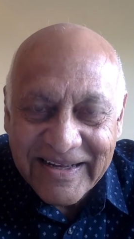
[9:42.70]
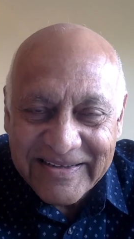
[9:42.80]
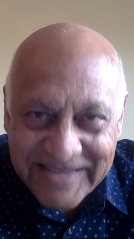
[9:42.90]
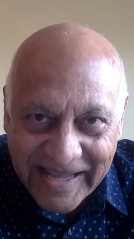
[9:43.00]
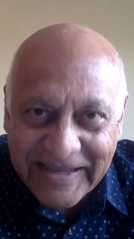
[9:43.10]

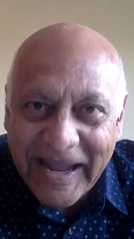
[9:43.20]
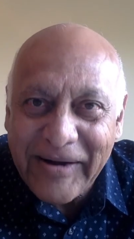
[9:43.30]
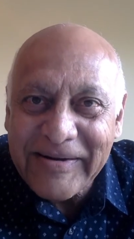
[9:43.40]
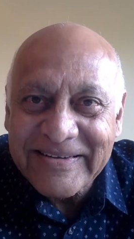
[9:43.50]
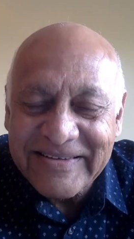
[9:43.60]
Take
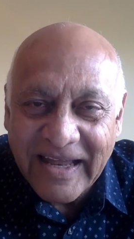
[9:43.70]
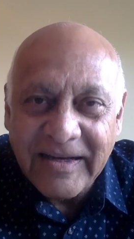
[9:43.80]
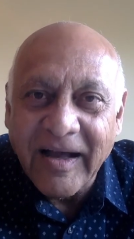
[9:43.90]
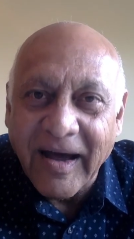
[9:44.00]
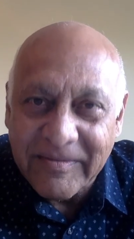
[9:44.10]
care and
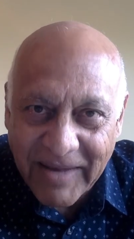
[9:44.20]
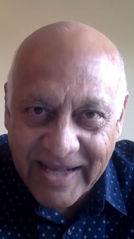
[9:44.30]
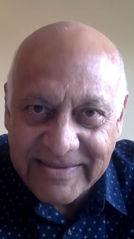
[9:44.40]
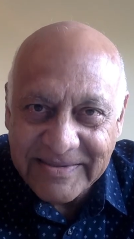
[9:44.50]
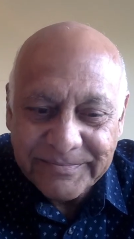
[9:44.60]
God
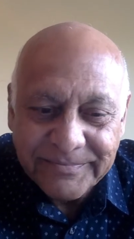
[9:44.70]
bless.